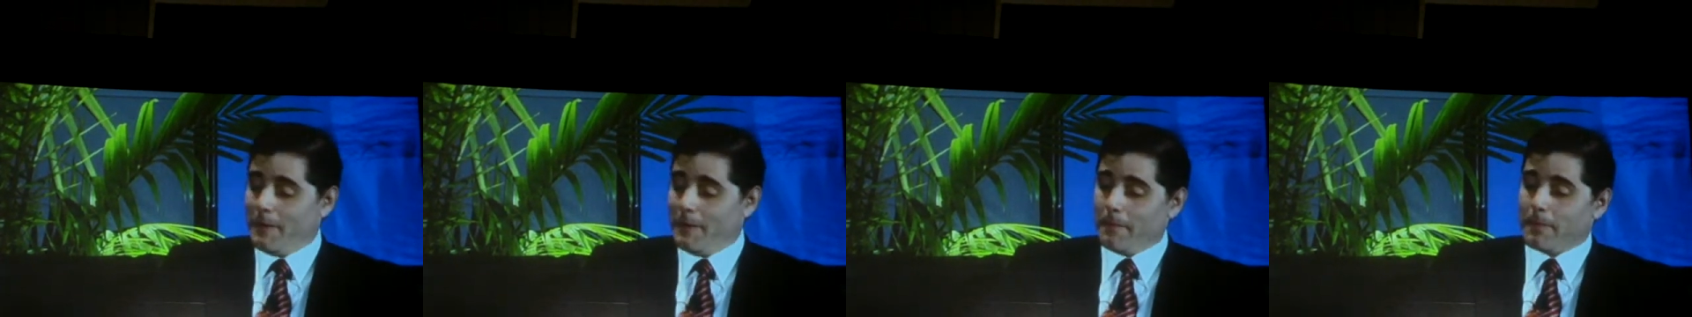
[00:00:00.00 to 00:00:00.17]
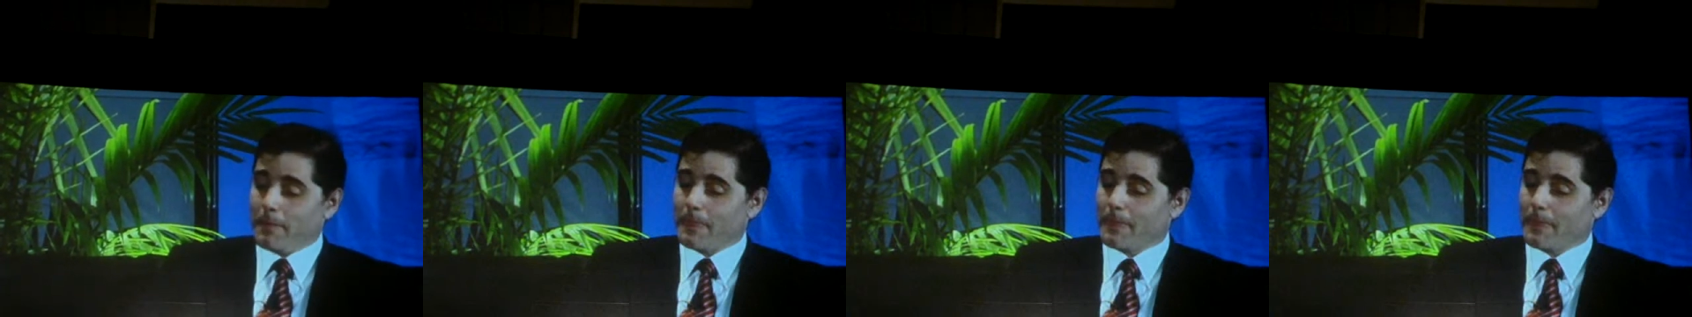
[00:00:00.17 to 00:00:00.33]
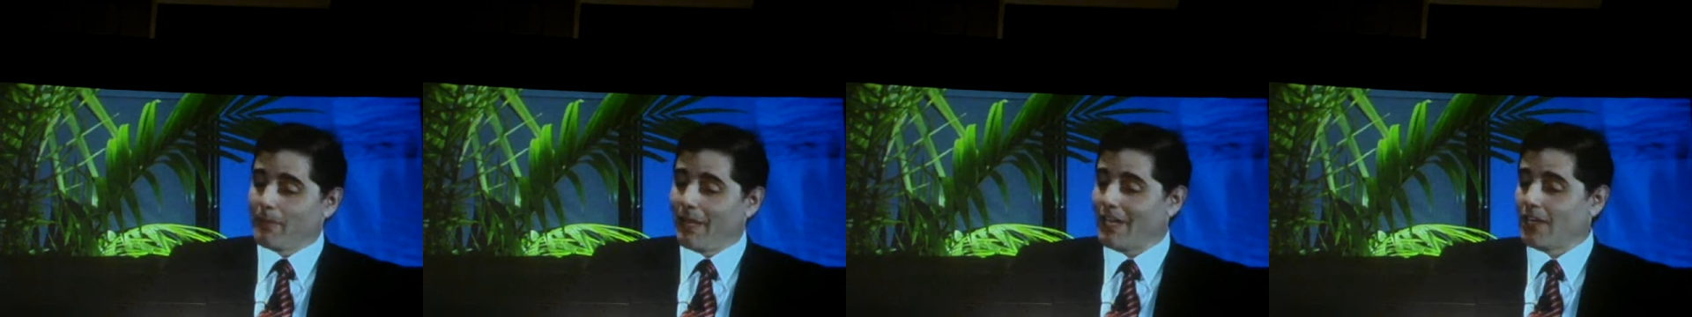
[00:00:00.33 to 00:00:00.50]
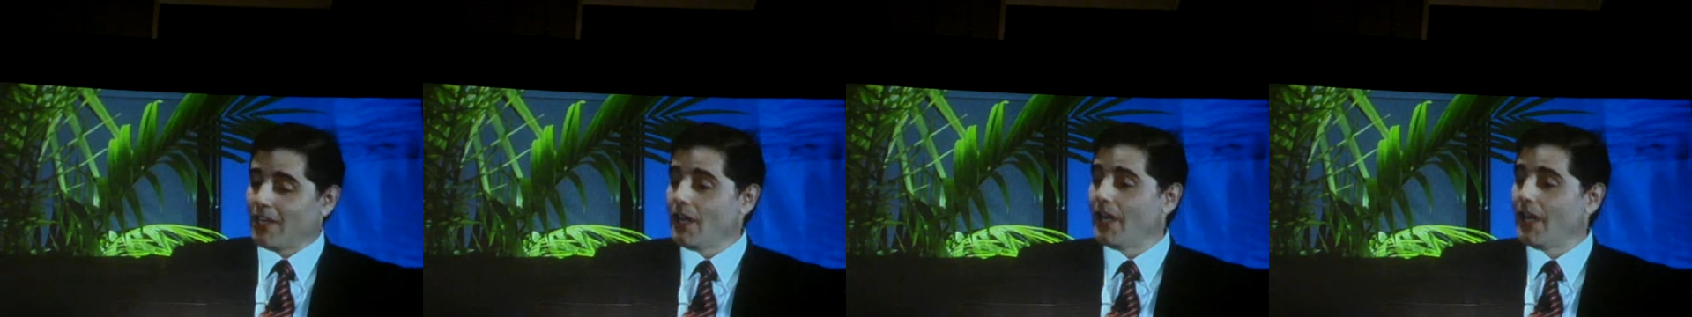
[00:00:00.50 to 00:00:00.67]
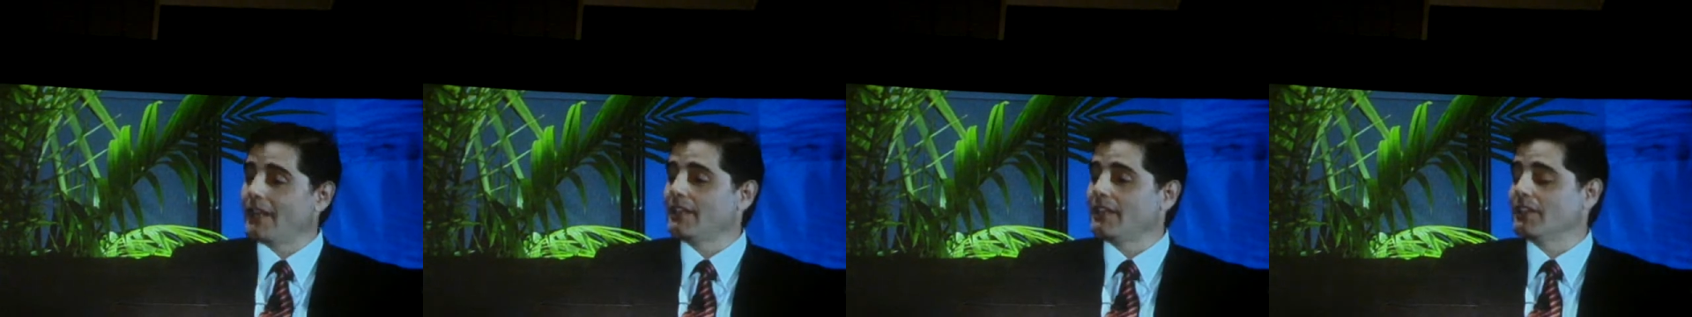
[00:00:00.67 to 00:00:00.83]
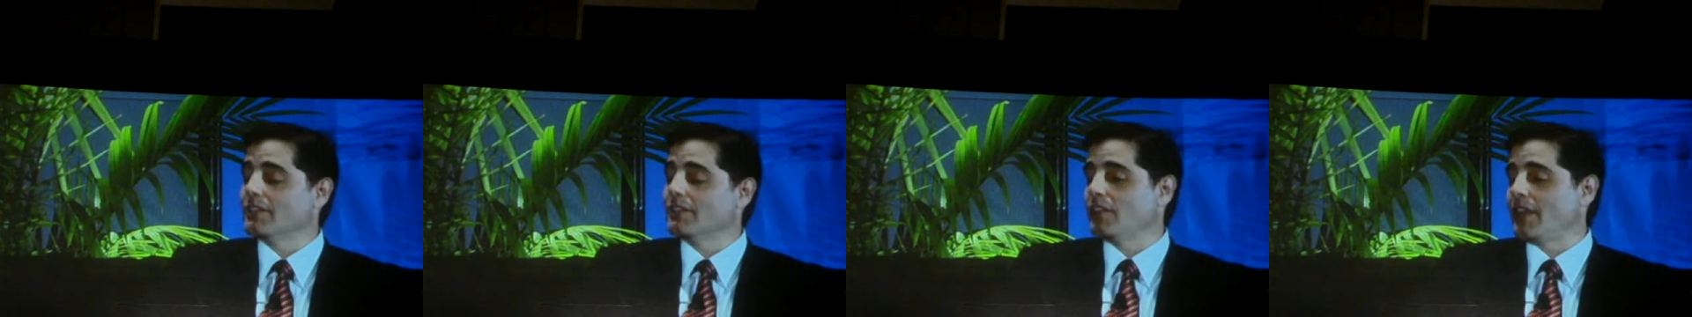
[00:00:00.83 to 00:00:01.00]
My
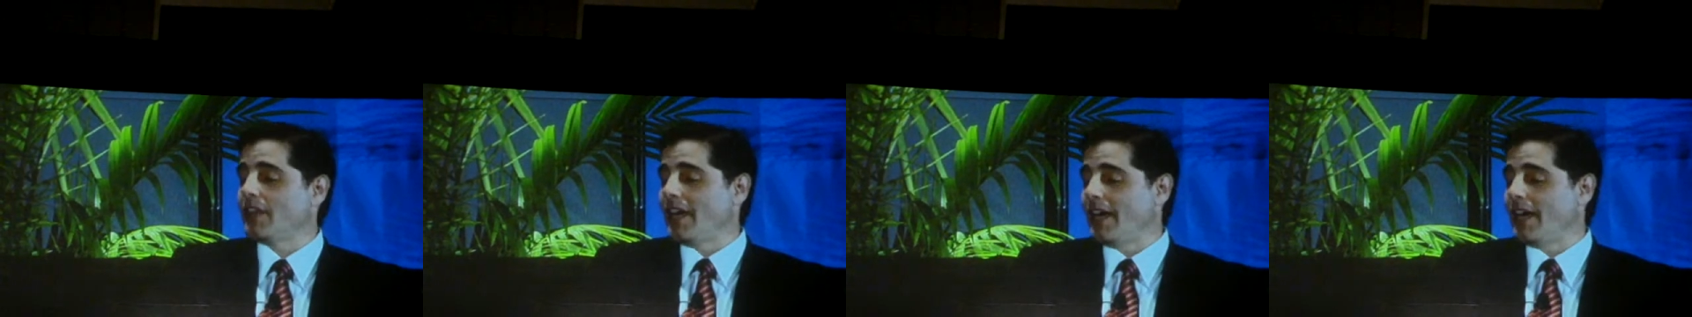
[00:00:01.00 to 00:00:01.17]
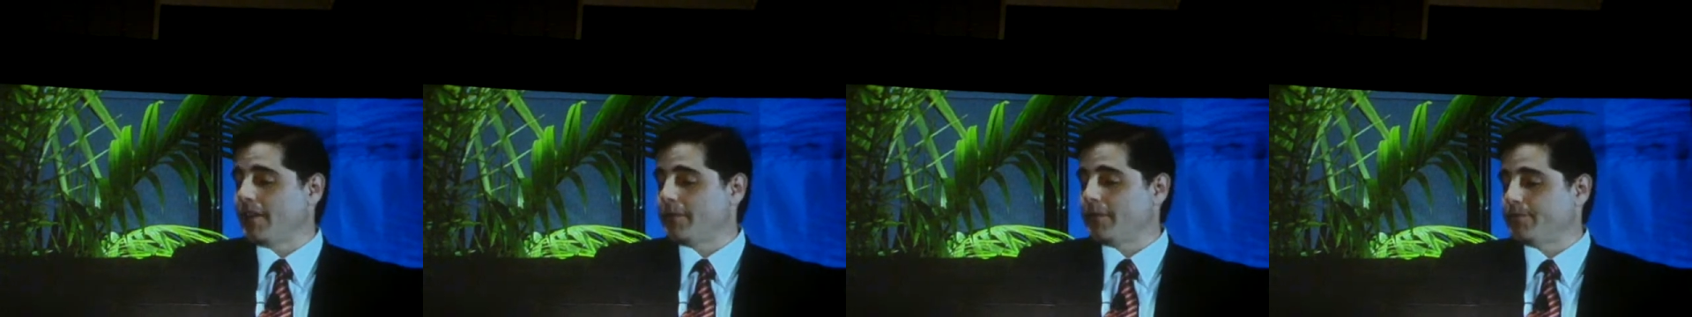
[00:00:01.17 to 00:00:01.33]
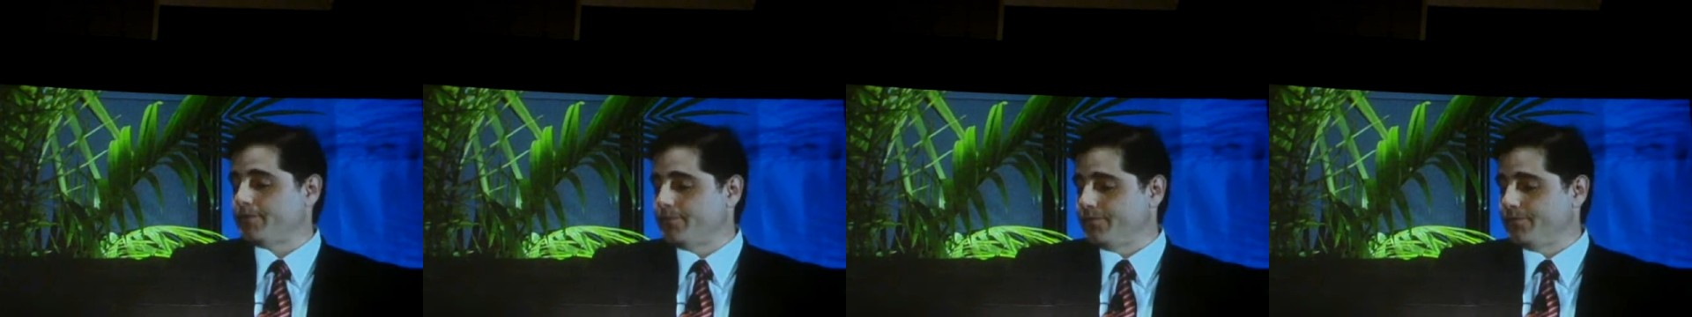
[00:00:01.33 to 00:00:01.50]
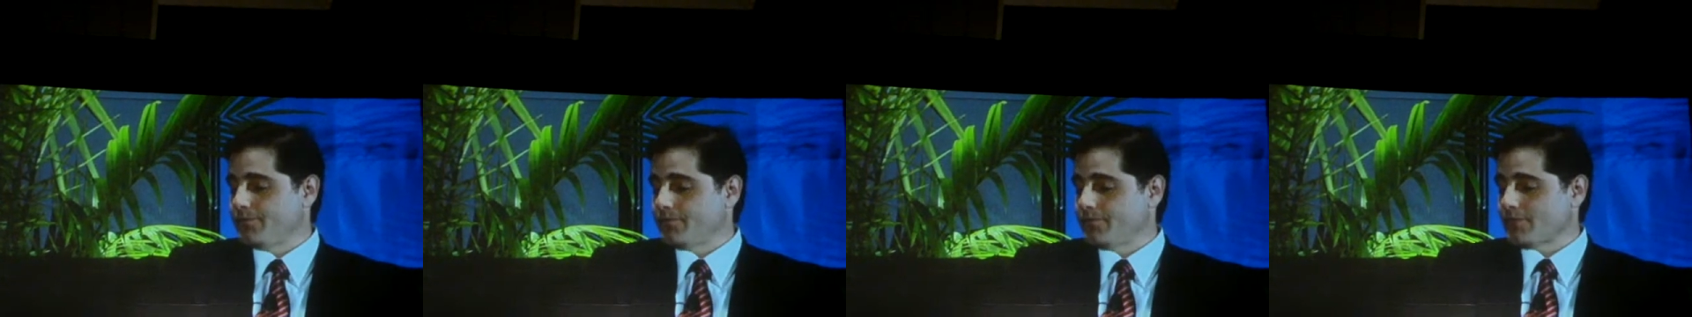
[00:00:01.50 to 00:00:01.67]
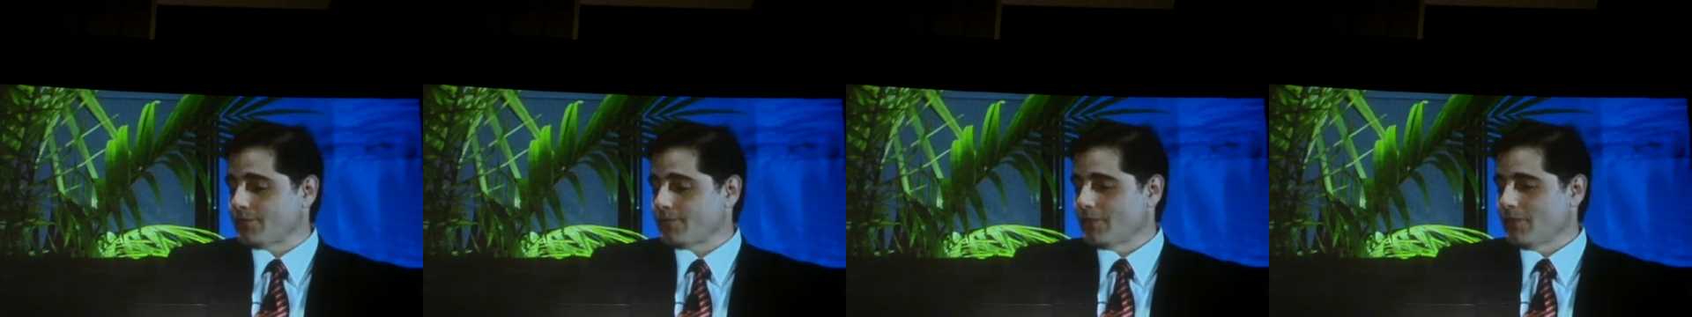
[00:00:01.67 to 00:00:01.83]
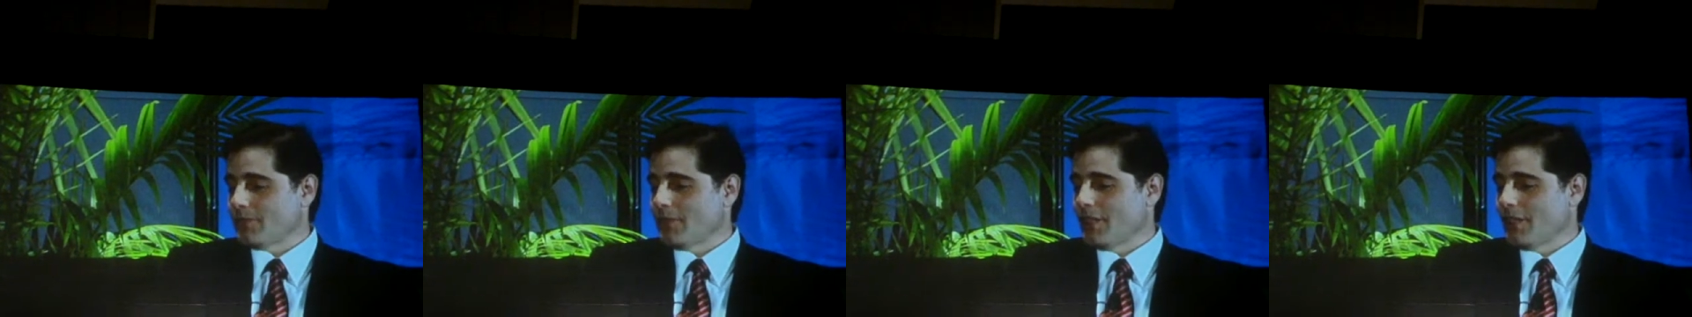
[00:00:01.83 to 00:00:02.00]
gut is that
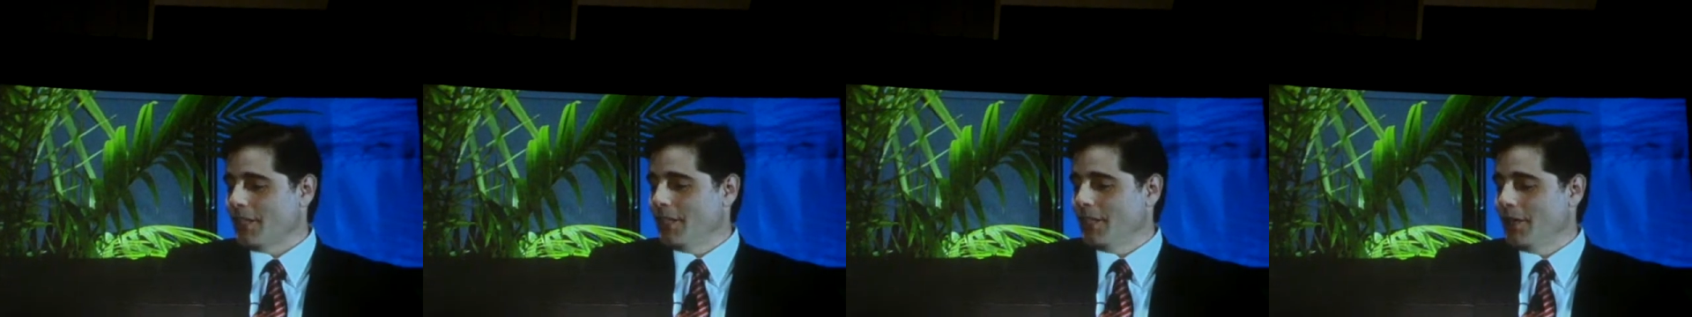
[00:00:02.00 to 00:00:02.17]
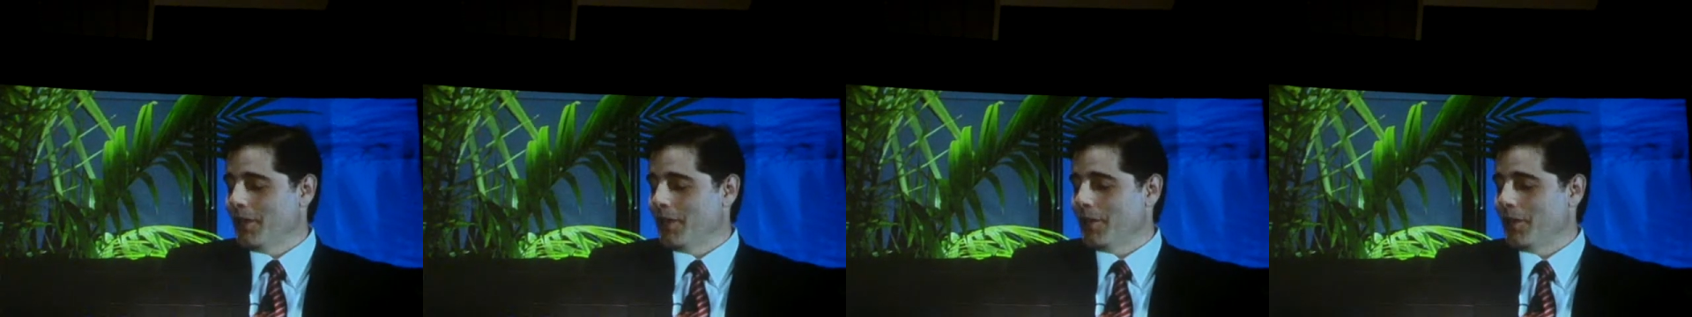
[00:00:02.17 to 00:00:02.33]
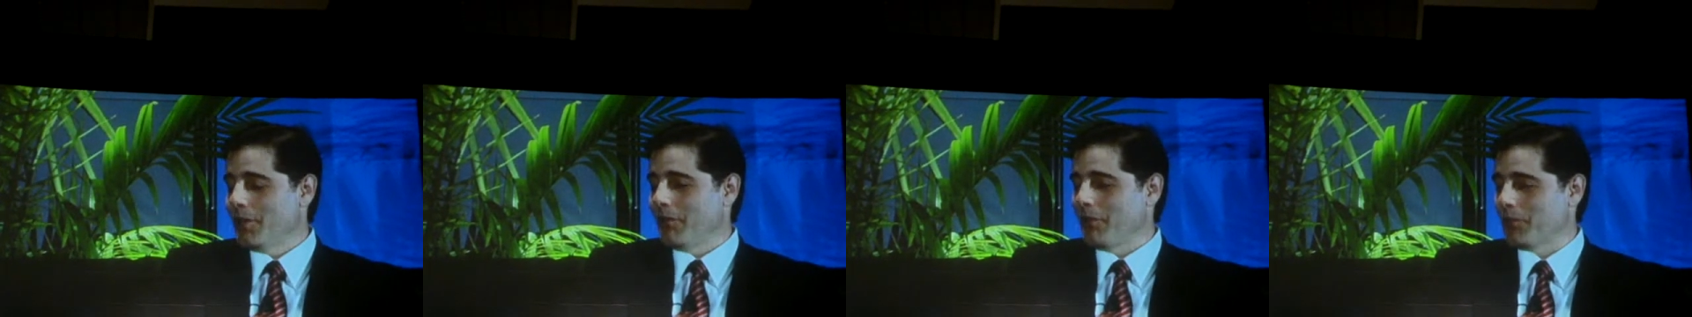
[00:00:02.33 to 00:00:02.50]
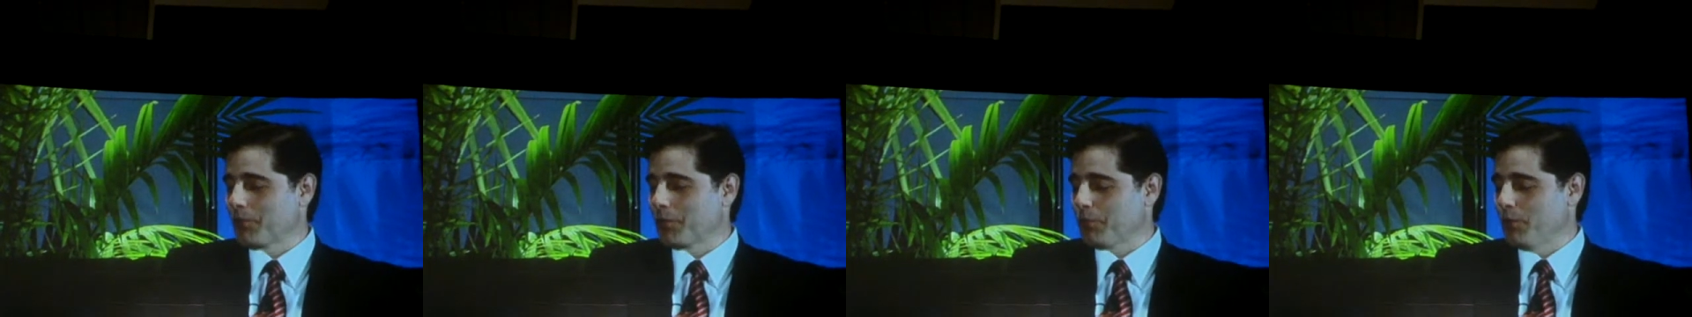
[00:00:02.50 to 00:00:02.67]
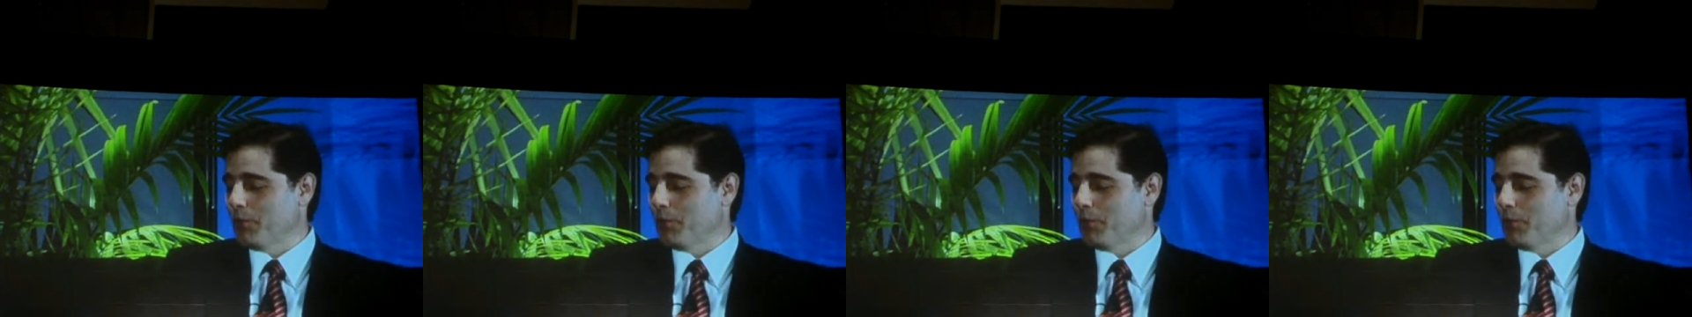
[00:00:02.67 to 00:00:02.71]
there's